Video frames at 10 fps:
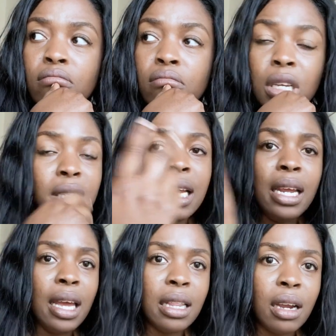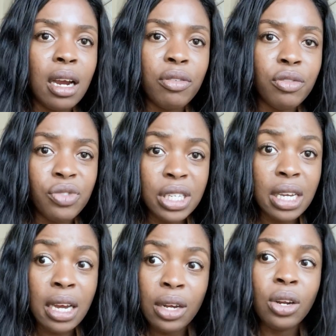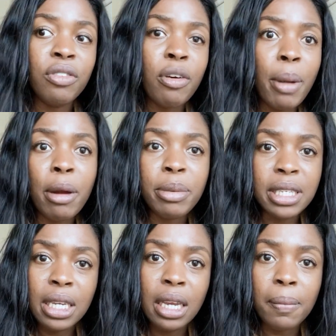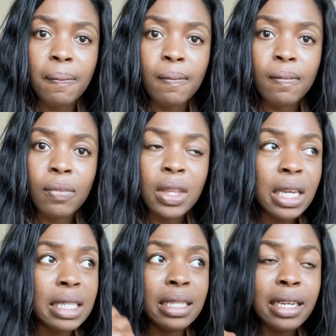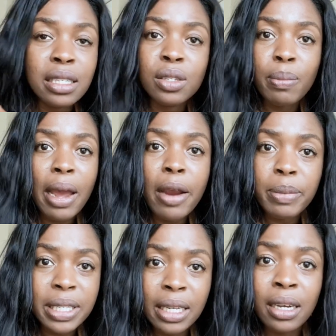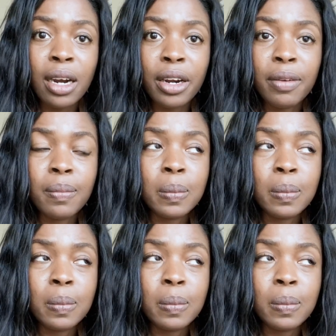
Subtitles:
Because I didn't get the card from Visa, I got it from RBC. It's linked to my RBC card.